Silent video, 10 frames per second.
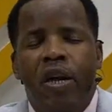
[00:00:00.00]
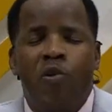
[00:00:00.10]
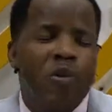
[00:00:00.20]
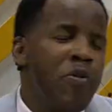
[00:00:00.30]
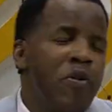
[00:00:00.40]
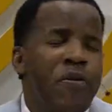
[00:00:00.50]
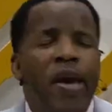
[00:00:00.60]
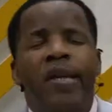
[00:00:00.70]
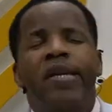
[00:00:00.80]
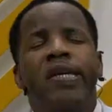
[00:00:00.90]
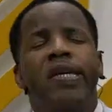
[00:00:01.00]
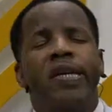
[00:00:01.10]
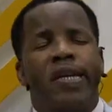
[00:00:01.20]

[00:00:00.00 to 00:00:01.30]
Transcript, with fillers: Remove any